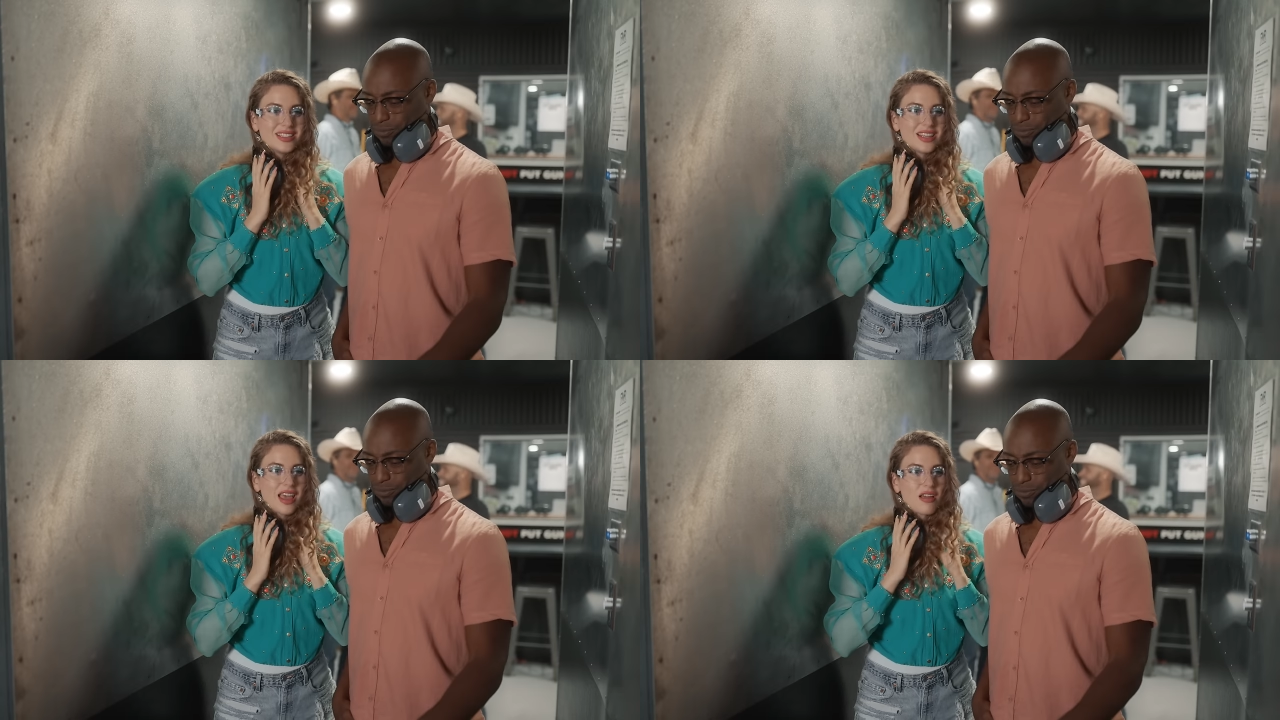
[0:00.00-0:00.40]

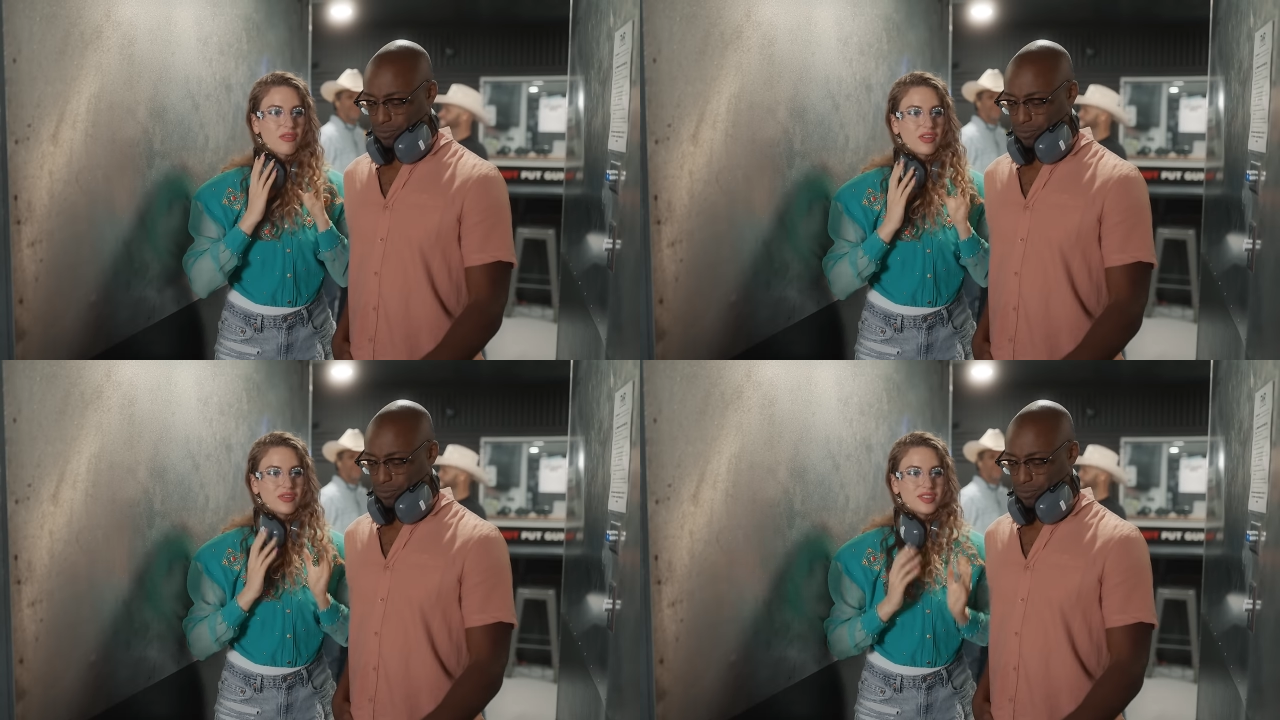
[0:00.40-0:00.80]
Speaker 1: These
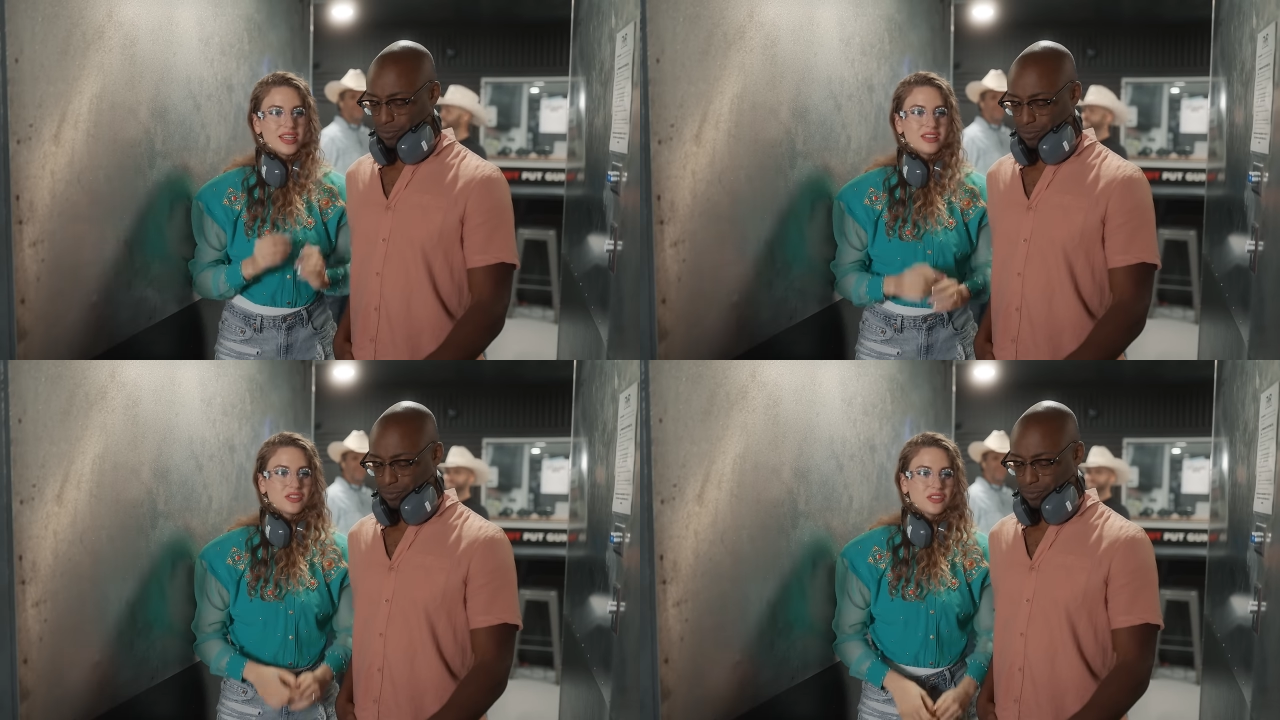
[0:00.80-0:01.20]

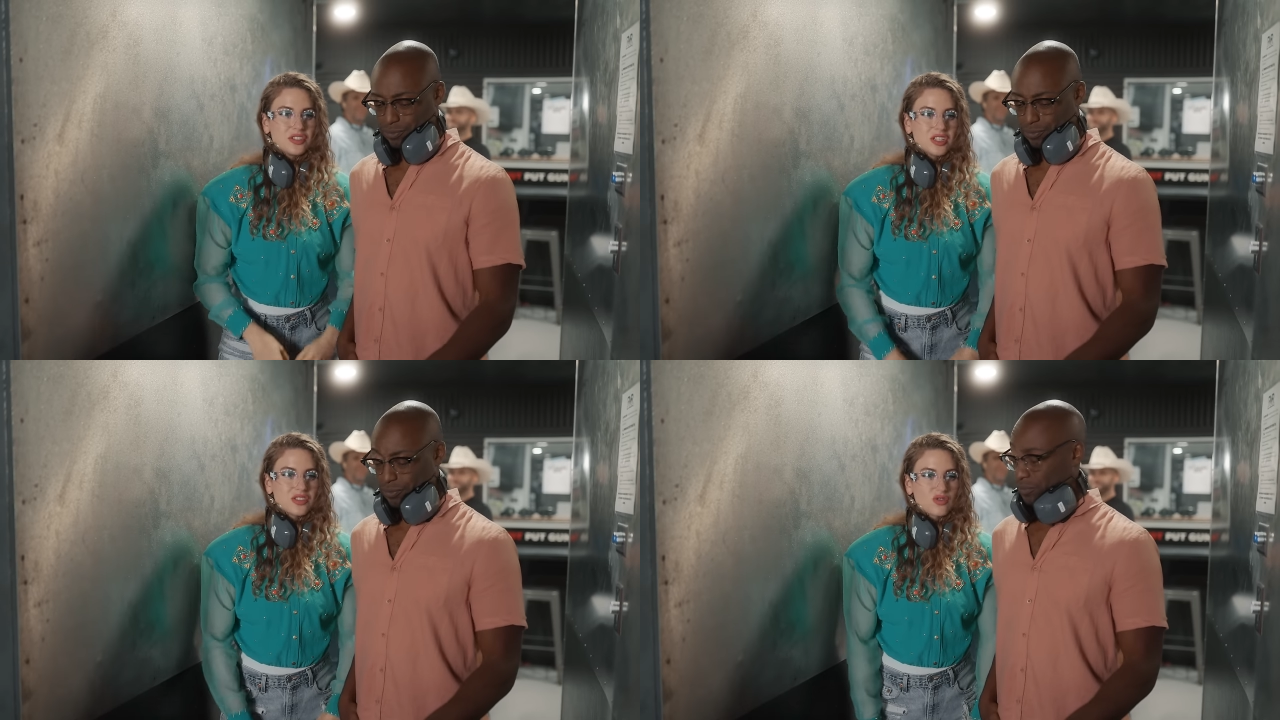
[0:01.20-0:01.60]
AR-15s are
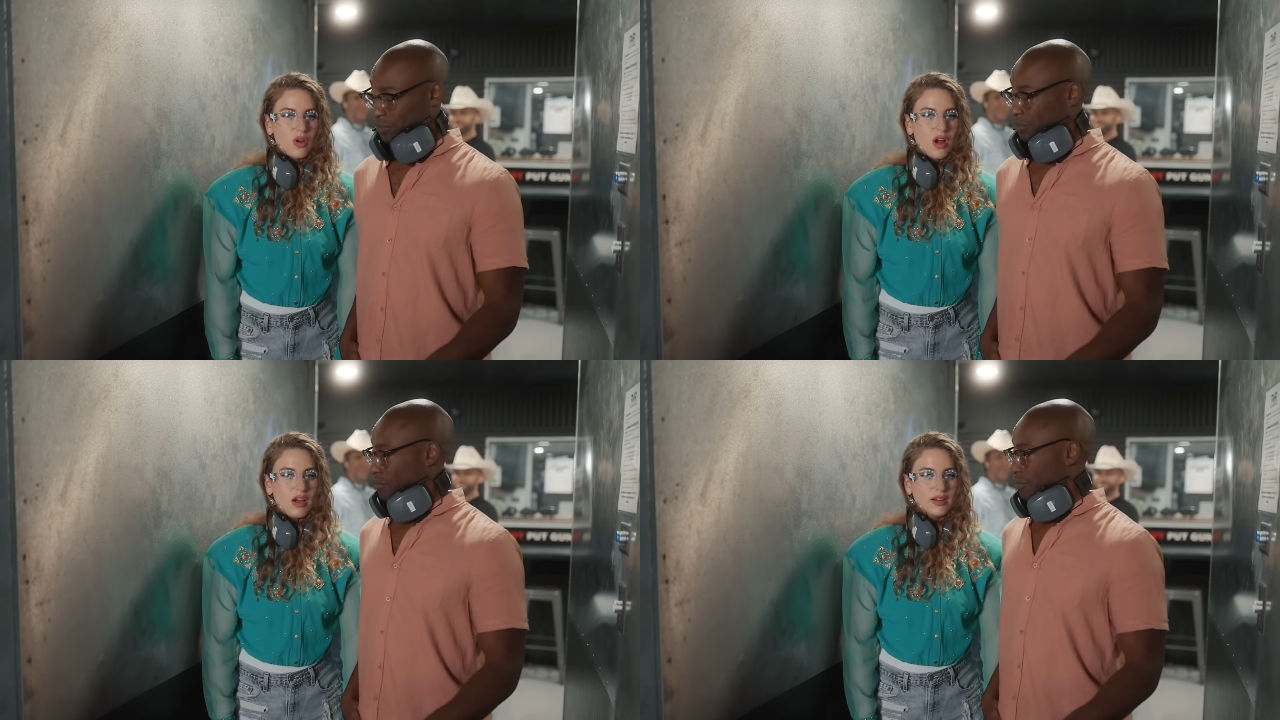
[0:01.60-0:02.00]
just
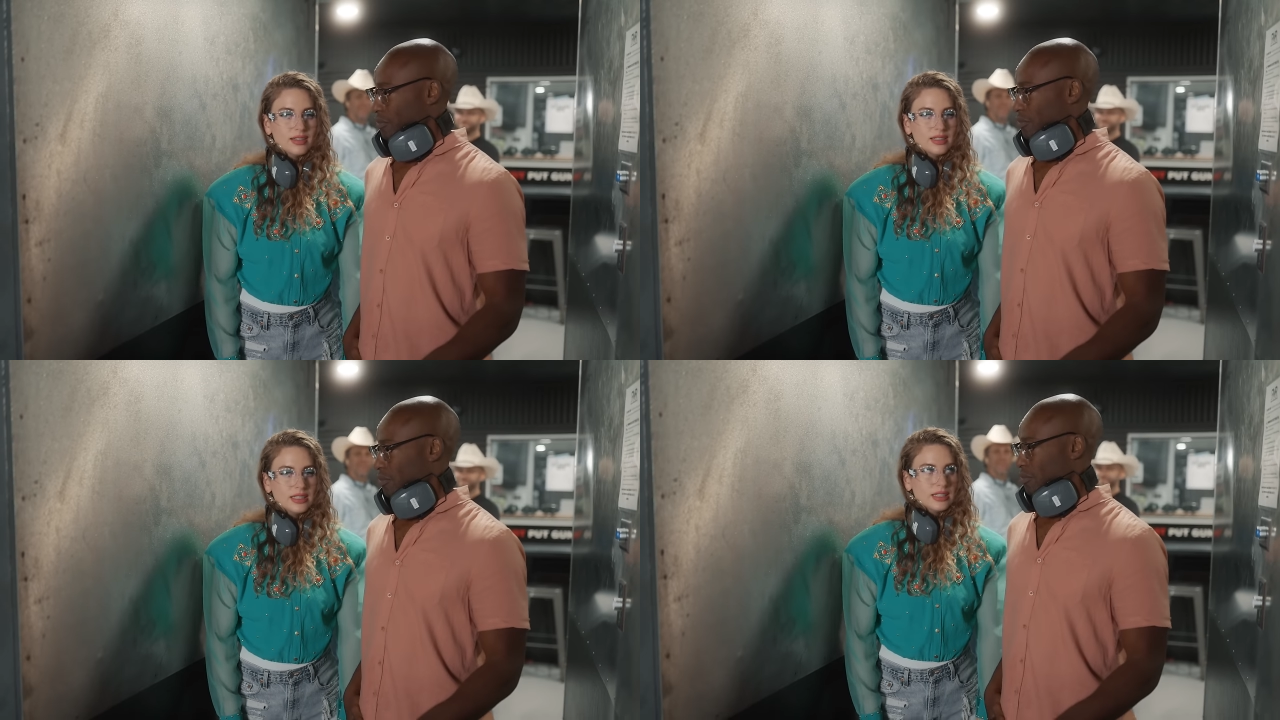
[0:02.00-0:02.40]

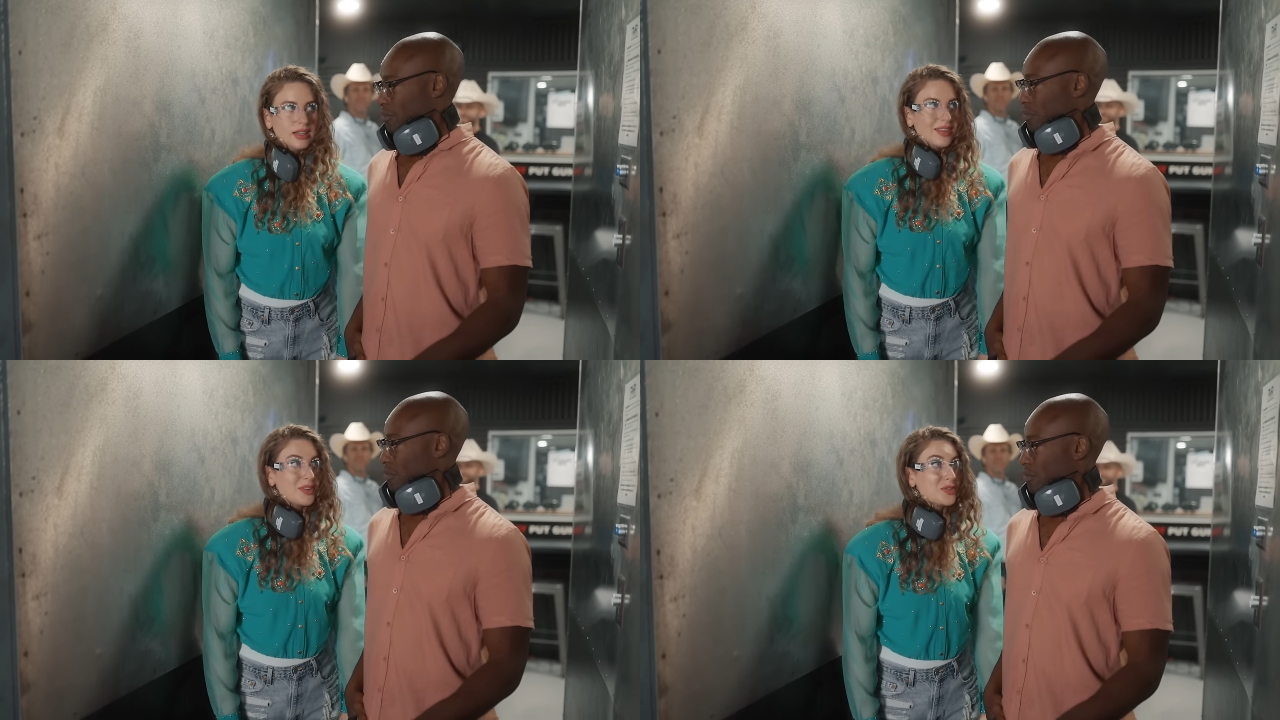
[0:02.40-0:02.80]
wrong.
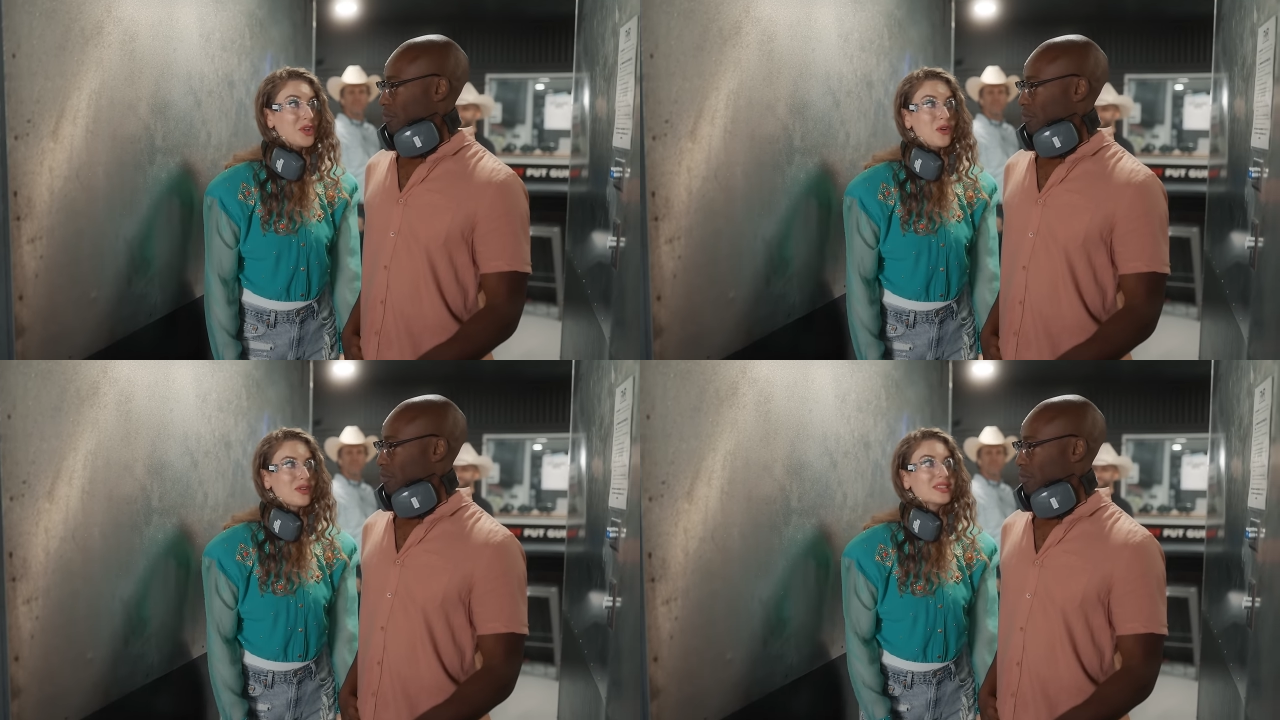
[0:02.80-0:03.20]
There's
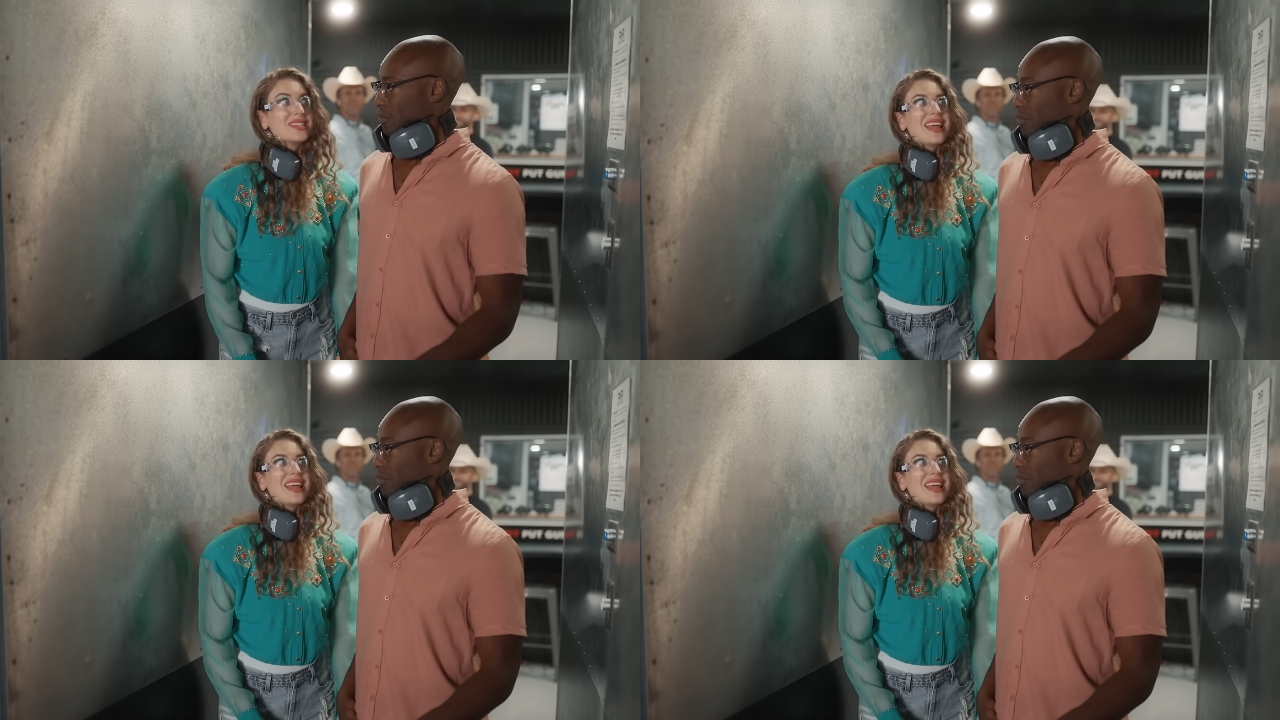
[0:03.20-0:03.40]
no reason